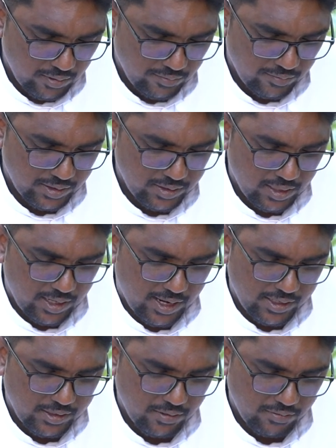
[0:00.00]
when the
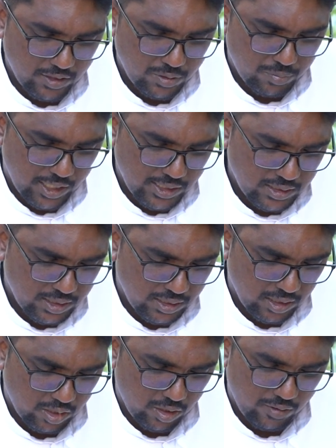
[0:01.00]
latter was placed in
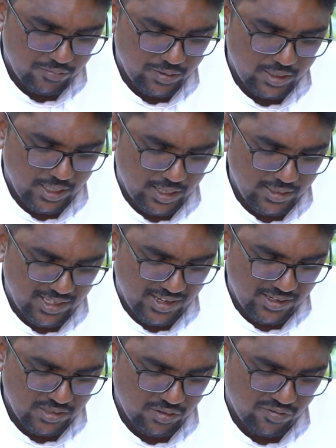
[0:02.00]
a convent at
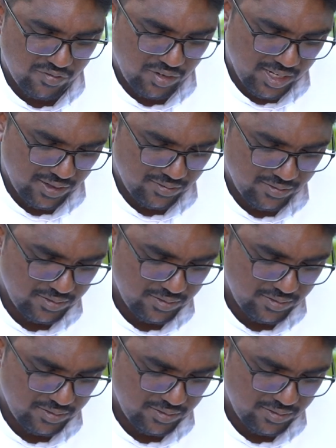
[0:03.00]
the age of 5.